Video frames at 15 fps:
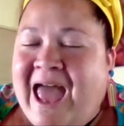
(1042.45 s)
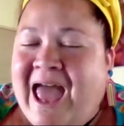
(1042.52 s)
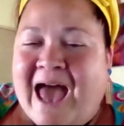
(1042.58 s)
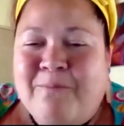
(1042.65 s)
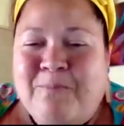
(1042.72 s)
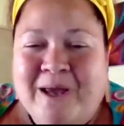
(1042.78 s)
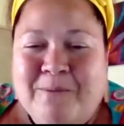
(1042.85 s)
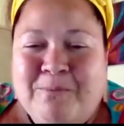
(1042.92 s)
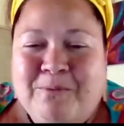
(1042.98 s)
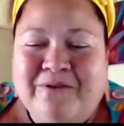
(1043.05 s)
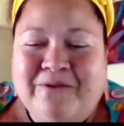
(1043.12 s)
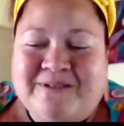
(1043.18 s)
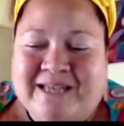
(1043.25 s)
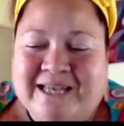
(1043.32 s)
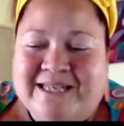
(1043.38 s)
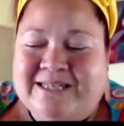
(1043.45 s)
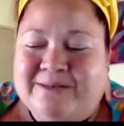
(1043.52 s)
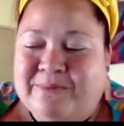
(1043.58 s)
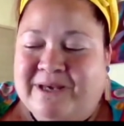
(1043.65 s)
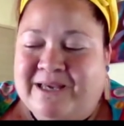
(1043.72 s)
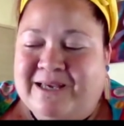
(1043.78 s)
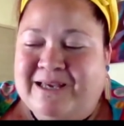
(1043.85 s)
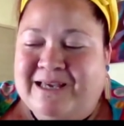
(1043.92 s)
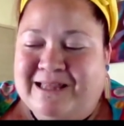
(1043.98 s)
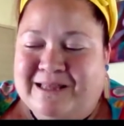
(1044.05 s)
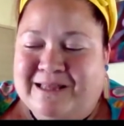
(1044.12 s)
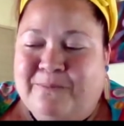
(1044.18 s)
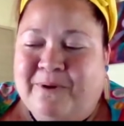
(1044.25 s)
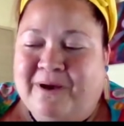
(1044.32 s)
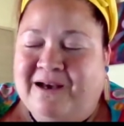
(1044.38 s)
And people have said to me in
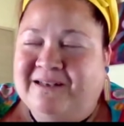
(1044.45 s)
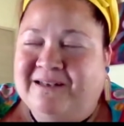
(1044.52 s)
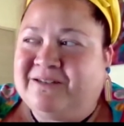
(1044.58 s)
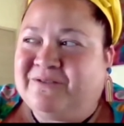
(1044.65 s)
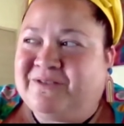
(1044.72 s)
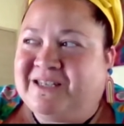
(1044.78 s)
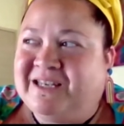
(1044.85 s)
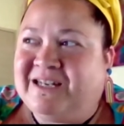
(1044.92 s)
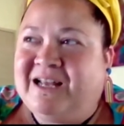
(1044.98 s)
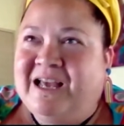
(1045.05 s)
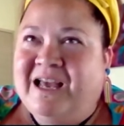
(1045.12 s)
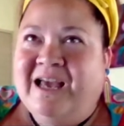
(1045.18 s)
the past, have said,